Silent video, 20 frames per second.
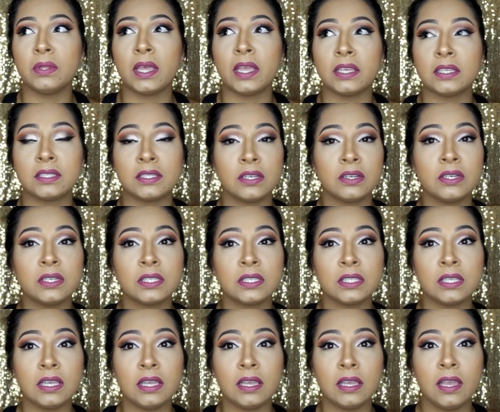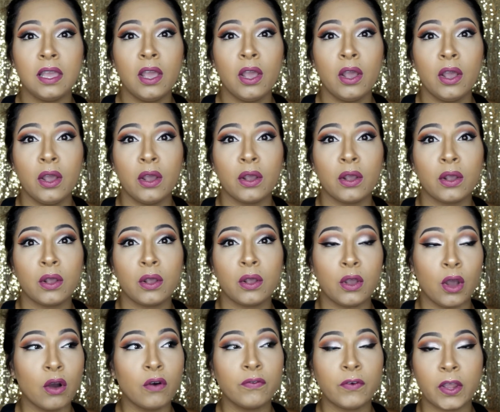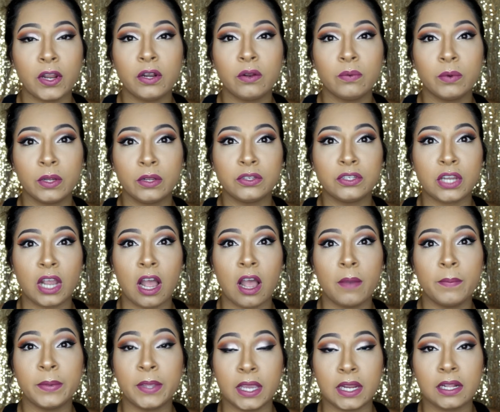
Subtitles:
Like, seriously, go find a real job.